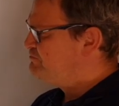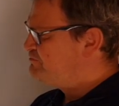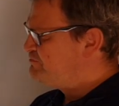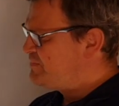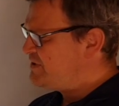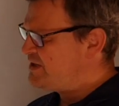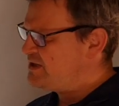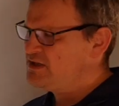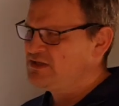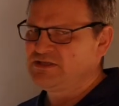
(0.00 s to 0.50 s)

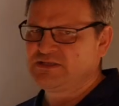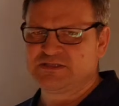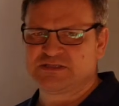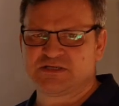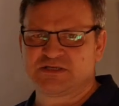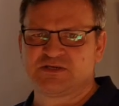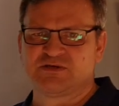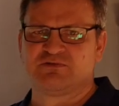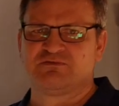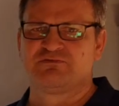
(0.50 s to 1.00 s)
built
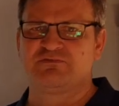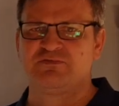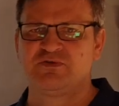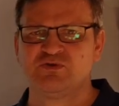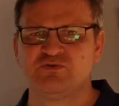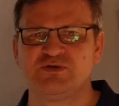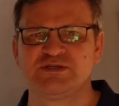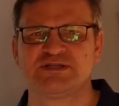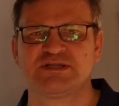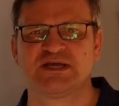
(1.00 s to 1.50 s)

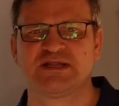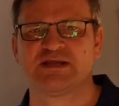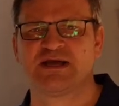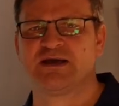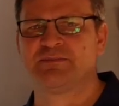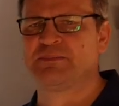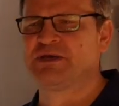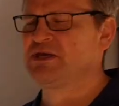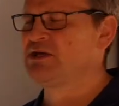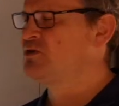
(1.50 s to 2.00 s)
fluid
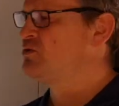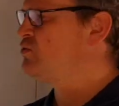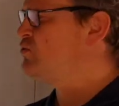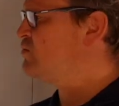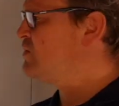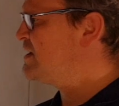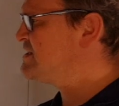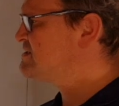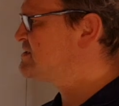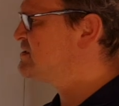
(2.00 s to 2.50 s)
dynamic
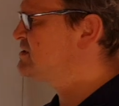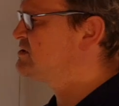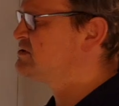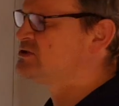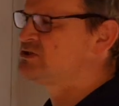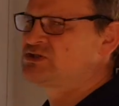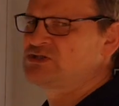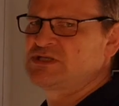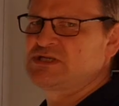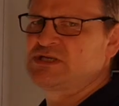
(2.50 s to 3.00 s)

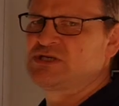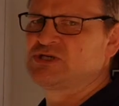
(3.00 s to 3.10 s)
vessels,